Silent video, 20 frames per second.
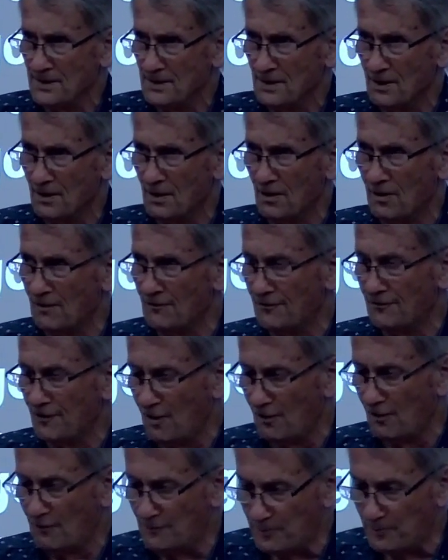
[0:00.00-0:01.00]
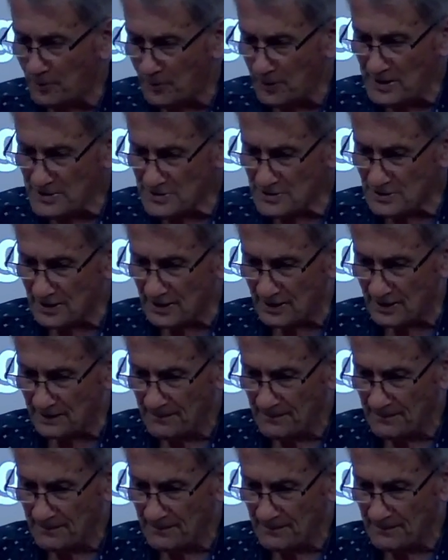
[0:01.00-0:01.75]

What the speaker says: of pressing.